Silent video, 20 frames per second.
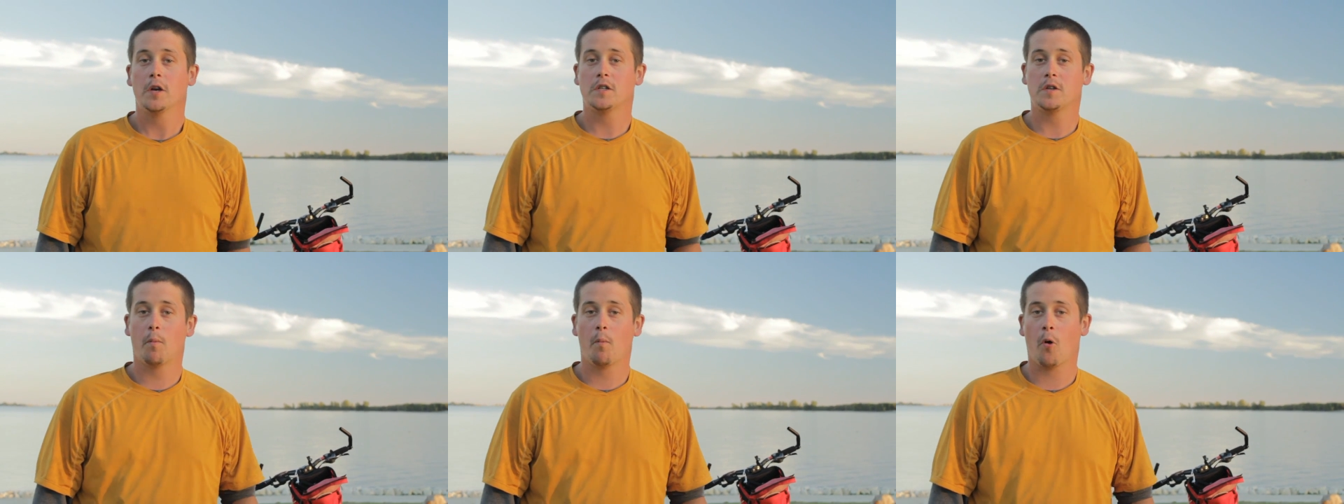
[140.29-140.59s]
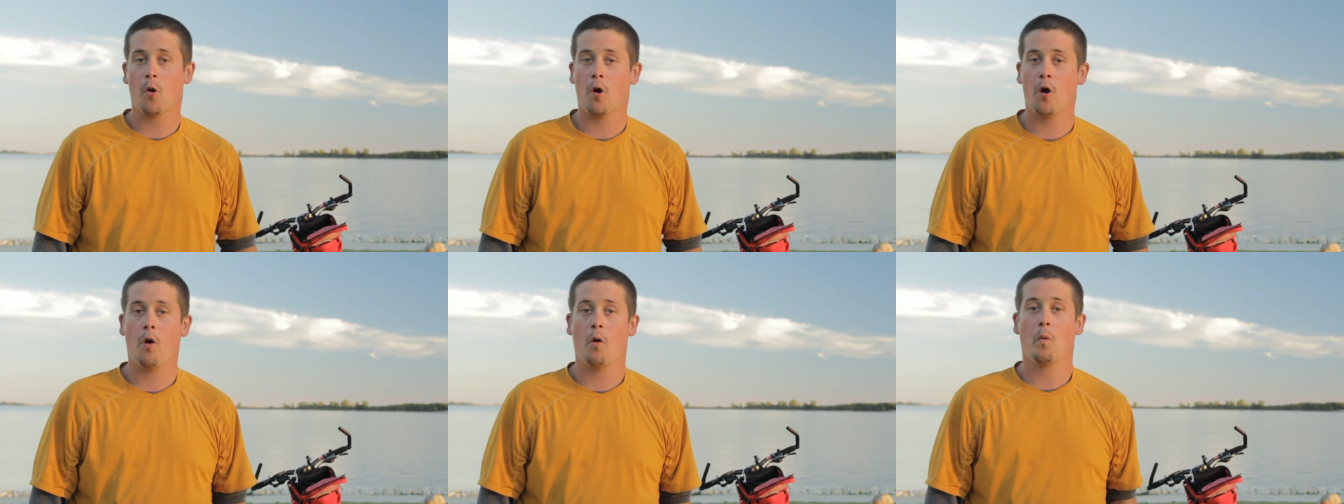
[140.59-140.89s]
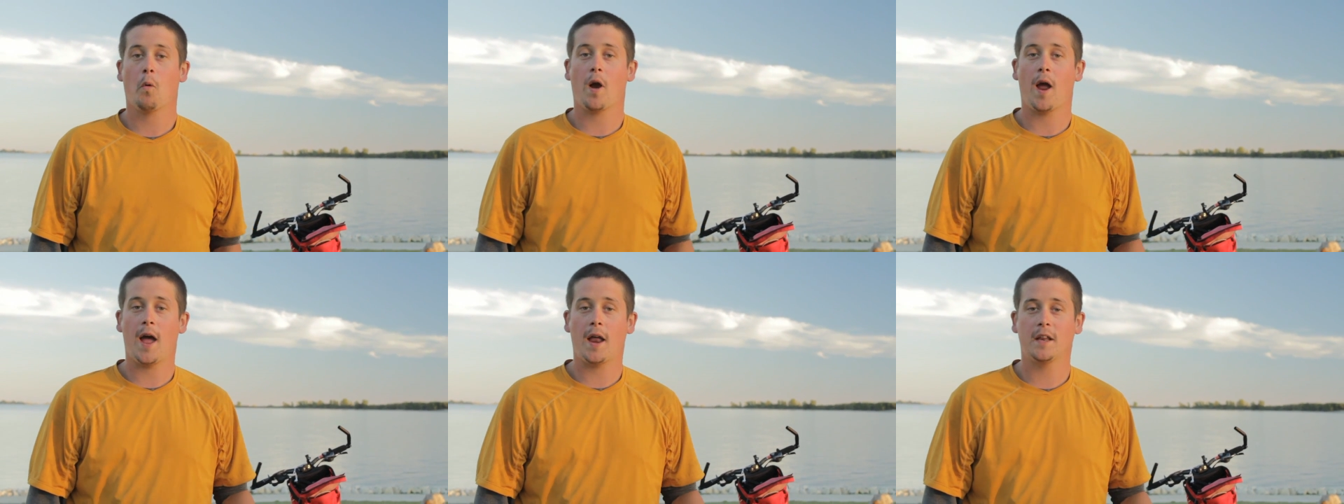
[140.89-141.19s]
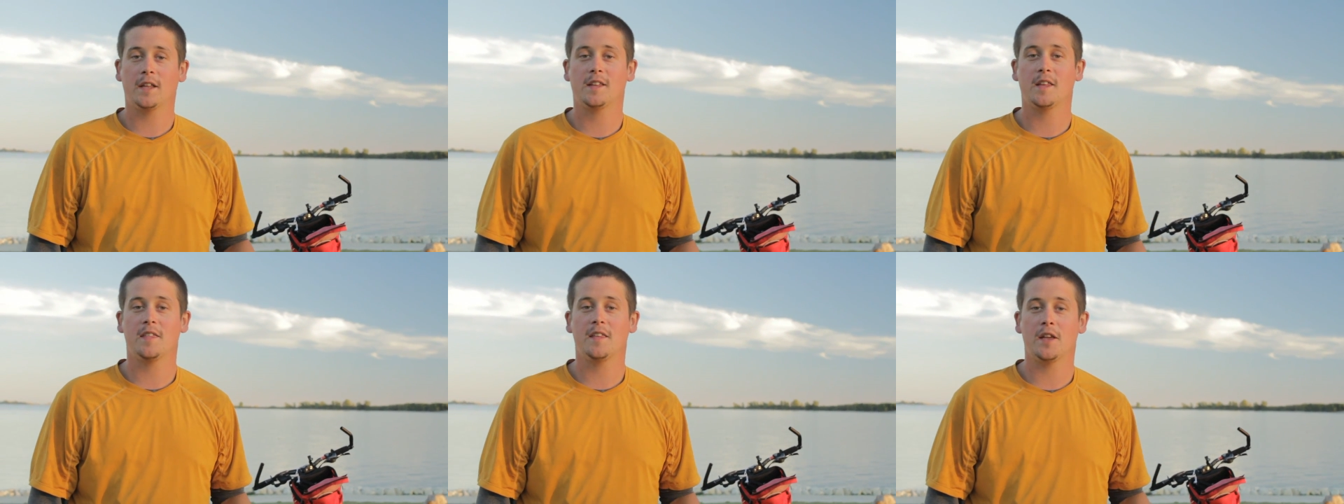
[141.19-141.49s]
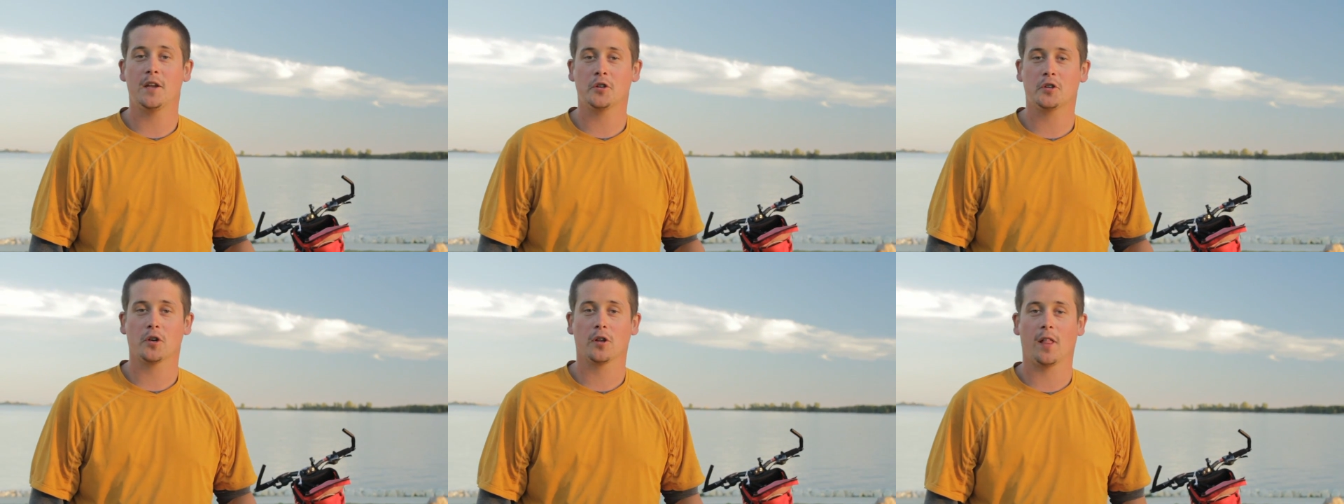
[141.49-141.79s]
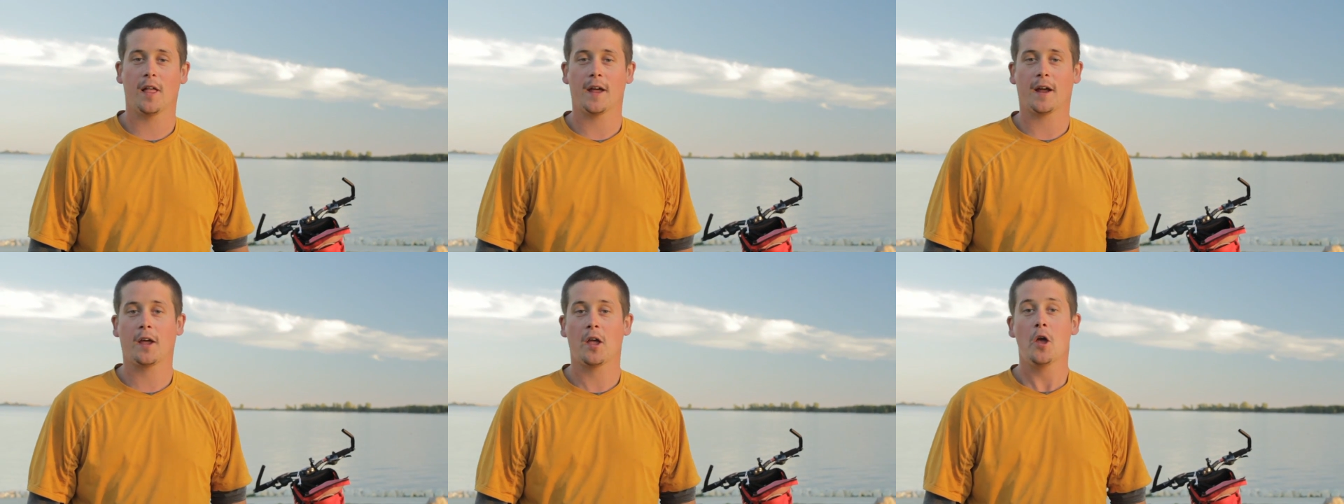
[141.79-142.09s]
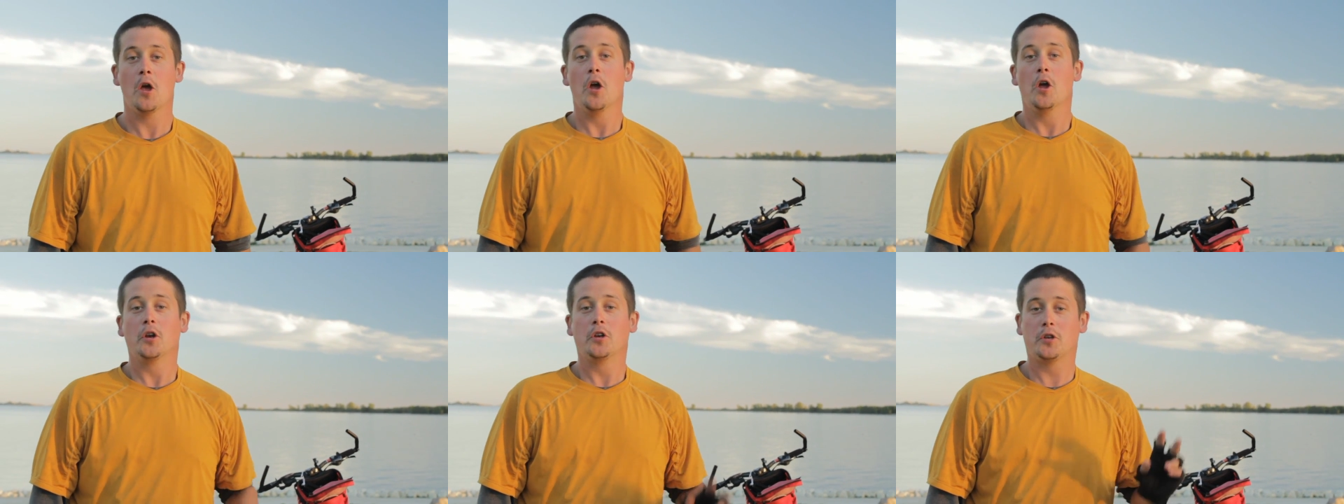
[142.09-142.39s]
Tomorrow, we're headed to the Interlake.
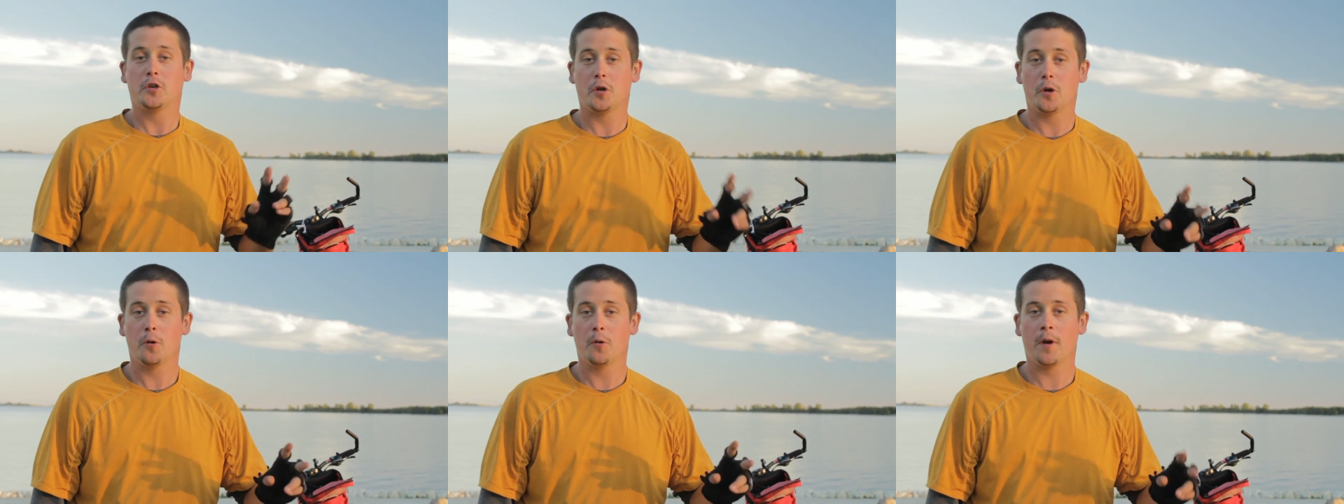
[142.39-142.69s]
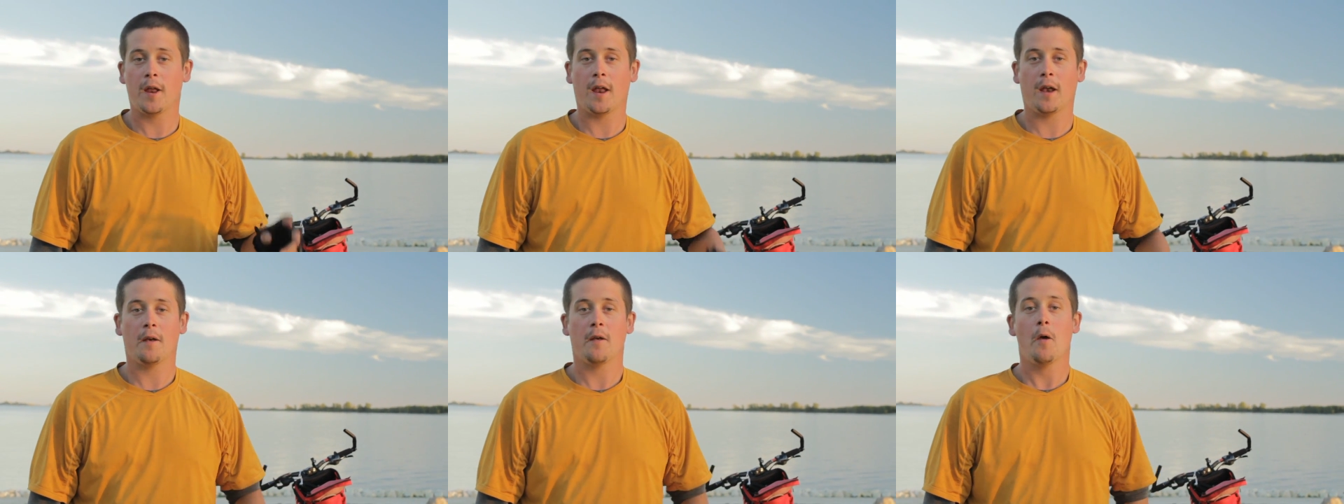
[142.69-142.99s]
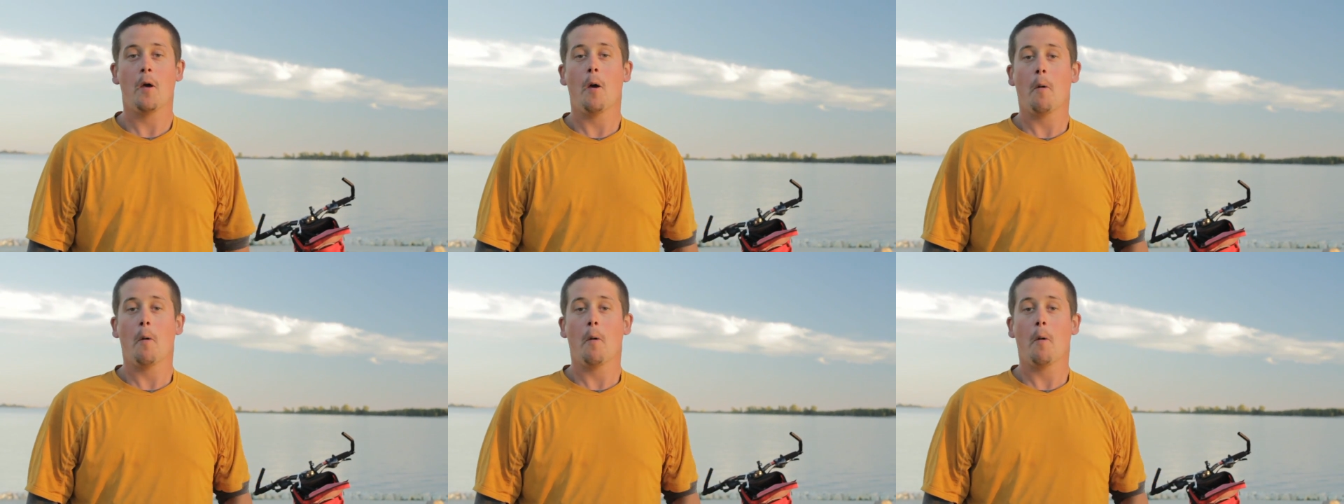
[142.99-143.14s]
Tune in.